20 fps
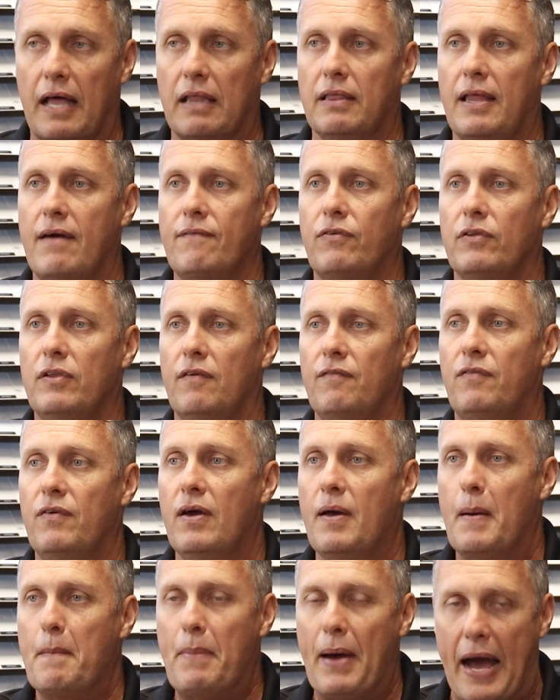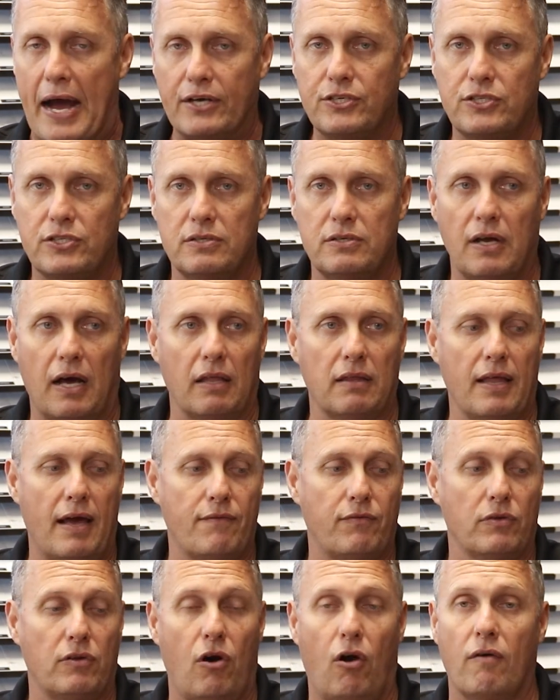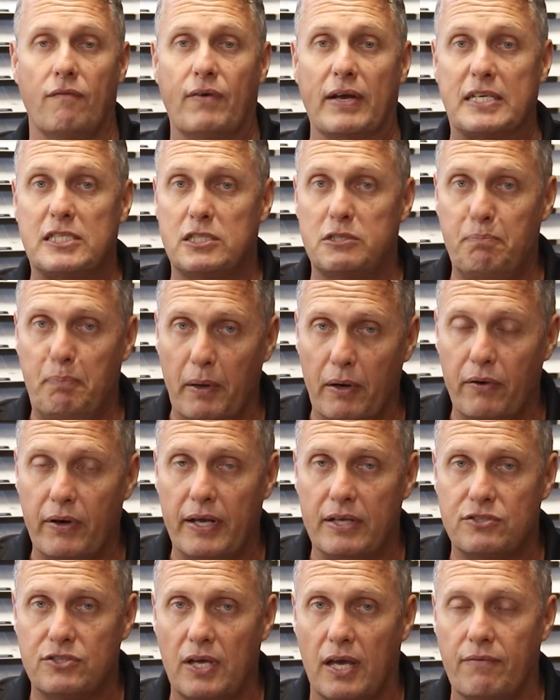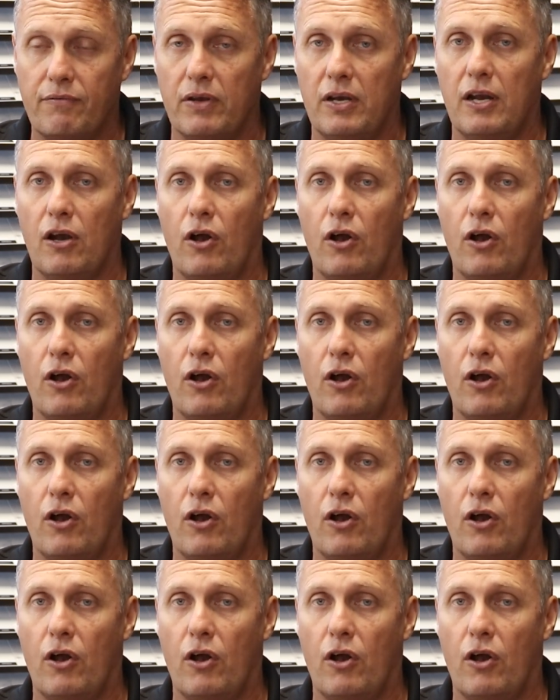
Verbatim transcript: a level of passion, a level of experience, even.